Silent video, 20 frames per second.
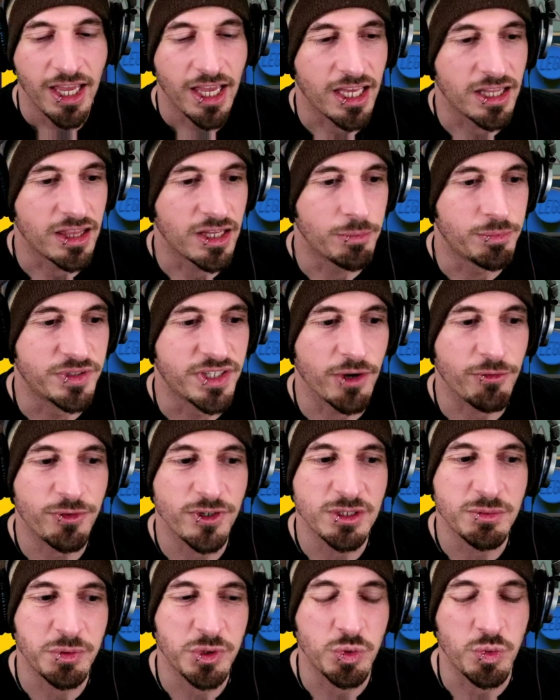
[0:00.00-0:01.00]
and the
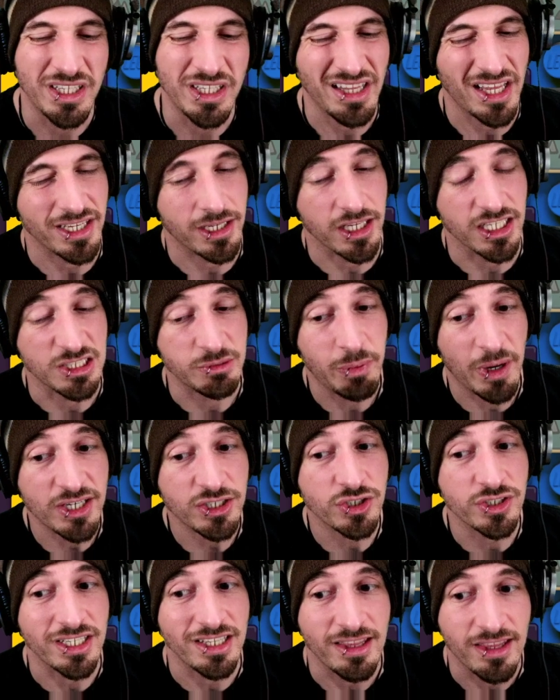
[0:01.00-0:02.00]
difference between like,
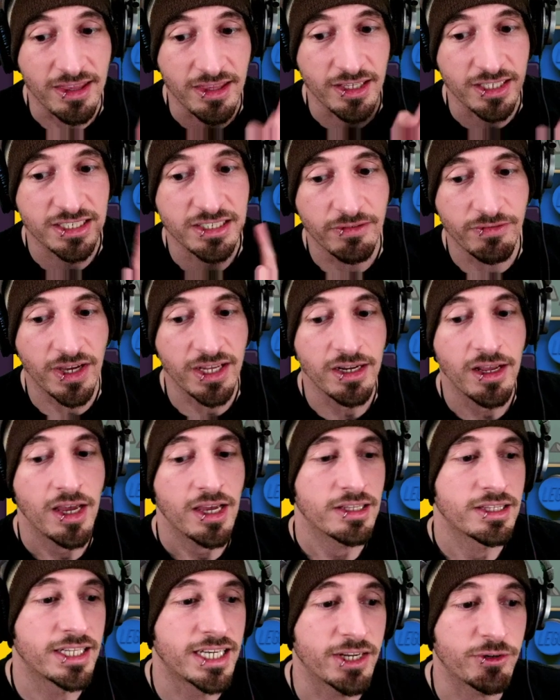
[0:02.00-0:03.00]
especially in this event,
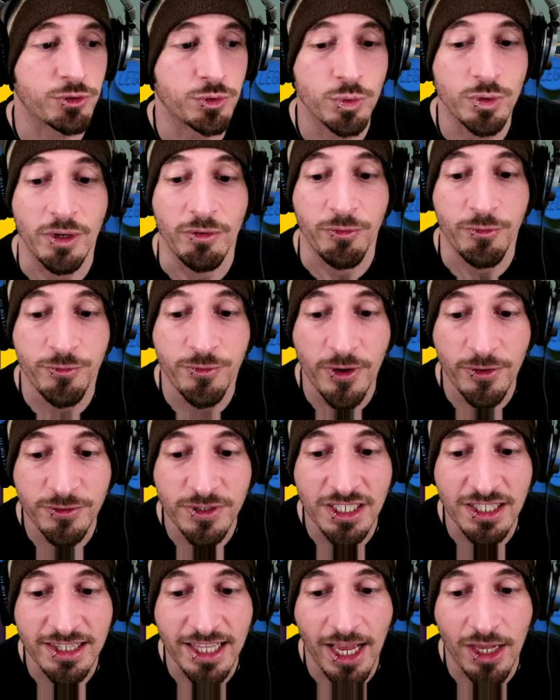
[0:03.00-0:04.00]
the difference between
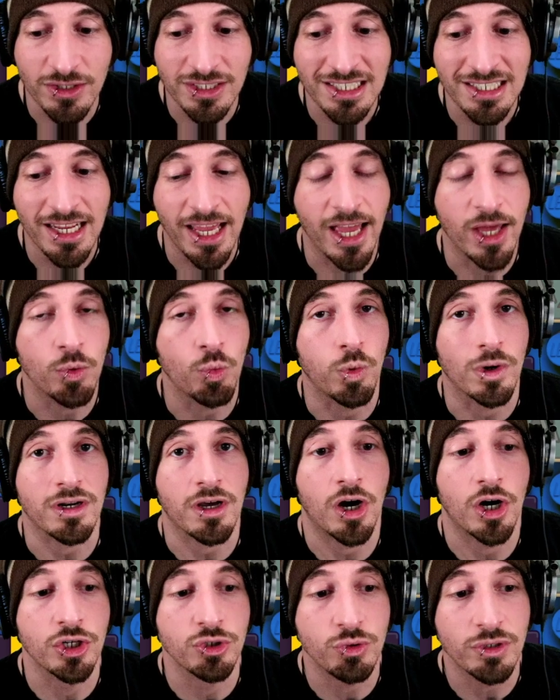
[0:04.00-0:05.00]
50,000 and
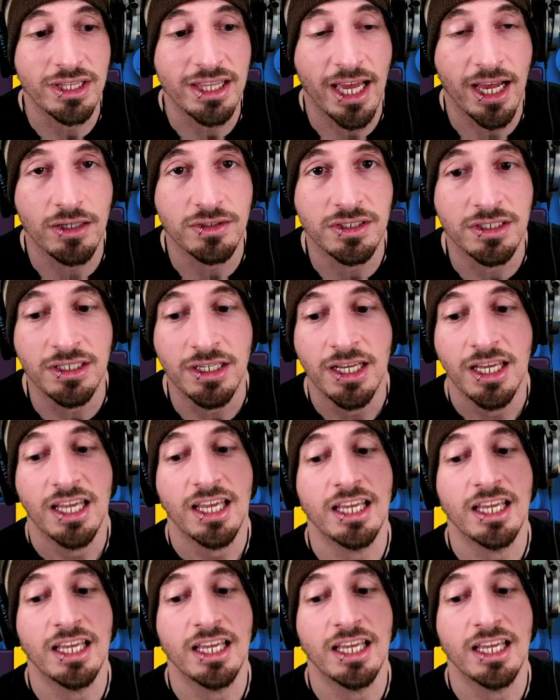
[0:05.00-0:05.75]
100,000,